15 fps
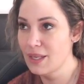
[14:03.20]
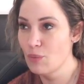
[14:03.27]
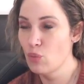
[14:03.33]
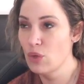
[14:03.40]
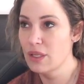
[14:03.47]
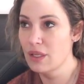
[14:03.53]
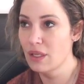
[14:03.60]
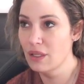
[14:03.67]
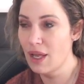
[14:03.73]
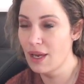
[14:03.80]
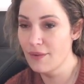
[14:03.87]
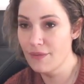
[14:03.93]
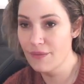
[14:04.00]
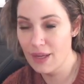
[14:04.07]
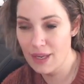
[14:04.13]
them with
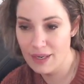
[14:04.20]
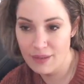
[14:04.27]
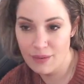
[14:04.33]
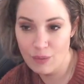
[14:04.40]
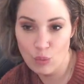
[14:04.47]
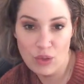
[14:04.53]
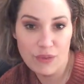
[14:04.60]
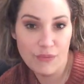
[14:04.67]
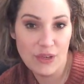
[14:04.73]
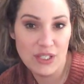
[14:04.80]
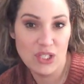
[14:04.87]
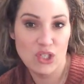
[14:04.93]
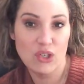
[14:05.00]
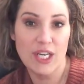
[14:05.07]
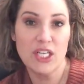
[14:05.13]
with
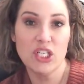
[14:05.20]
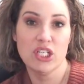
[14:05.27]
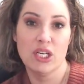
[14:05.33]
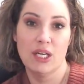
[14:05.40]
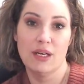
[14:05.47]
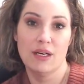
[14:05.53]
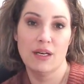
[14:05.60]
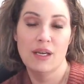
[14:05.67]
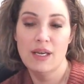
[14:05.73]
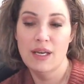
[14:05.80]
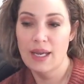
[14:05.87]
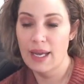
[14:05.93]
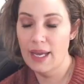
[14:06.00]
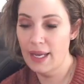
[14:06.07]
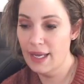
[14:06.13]
frustration
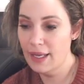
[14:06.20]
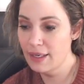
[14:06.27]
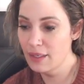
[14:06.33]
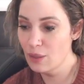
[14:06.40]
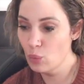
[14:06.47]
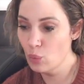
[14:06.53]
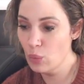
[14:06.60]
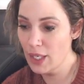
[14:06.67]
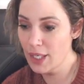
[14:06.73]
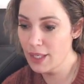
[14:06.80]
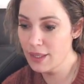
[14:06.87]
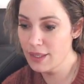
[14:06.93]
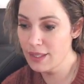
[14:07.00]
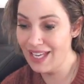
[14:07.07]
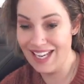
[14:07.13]
and
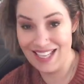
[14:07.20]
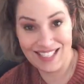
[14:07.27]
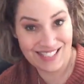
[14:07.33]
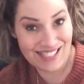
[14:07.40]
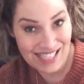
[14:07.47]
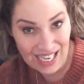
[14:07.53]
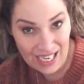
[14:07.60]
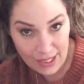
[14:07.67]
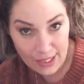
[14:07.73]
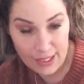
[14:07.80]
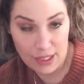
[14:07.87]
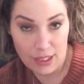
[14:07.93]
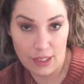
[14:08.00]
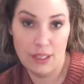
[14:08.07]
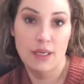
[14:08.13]
with
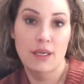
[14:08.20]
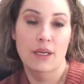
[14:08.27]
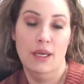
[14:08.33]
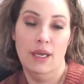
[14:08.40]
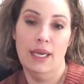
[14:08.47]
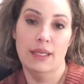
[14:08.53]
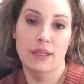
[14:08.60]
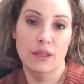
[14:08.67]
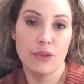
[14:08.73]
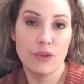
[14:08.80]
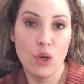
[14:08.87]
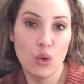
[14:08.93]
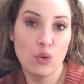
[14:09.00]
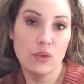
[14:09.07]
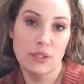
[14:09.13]
anxiety and
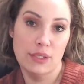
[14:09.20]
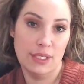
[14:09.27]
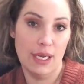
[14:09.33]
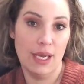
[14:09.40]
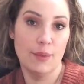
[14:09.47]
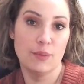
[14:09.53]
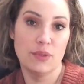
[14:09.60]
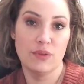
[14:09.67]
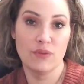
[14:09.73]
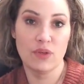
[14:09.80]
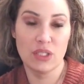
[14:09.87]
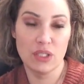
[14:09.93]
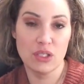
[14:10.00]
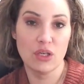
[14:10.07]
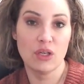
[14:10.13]
those types of
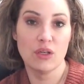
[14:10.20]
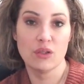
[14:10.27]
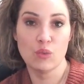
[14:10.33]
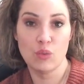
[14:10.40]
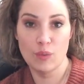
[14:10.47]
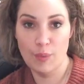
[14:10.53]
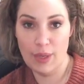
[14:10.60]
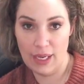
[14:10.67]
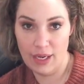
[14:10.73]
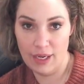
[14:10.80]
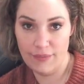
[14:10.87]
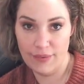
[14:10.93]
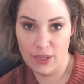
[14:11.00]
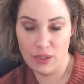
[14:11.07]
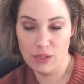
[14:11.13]
concerns with
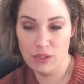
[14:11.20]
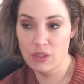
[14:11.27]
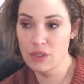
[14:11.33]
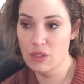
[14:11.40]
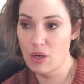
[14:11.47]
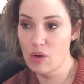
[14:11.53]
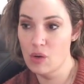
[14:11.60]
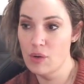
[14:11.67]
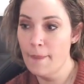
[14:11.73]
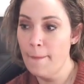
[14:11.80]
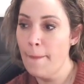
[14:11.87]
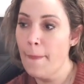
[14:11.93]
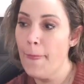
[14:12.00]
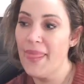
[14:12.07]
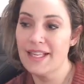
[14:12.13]
behaviors. So
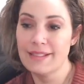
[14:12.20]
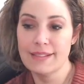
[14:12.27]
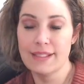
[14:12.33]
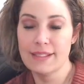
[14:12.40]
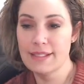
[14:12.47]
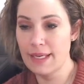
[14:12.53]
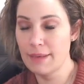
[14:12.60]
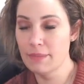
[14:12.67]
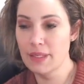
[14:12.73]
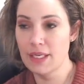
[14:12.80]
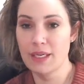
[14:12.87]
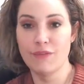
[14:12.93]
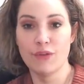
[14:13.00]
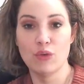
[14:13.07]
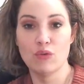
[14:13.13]
it's the same
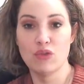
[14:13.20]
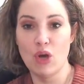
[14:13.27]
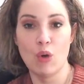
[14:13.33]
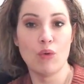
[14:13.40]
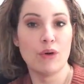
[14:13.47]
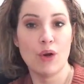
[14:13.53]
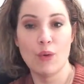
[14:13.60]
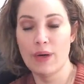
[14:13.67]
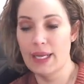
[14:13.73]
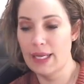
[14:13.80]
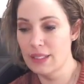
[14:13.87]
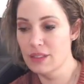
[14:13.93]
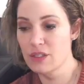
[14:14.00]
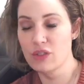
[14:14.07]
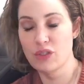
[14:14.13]
thing if you don't know an
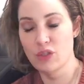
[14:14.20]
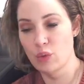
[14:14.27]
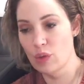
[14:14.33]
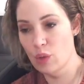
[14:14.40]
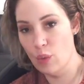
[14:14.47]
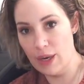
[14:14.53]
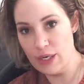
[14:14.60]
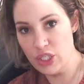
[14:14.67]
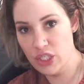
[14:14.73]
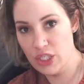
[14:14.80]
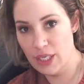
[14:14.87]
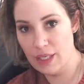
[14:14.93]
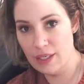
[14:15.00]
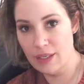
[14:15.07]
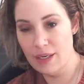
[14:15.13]
answer to a
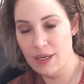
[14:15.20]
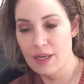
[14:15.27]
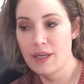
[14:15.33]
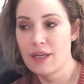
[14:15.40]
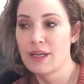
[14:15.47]
question.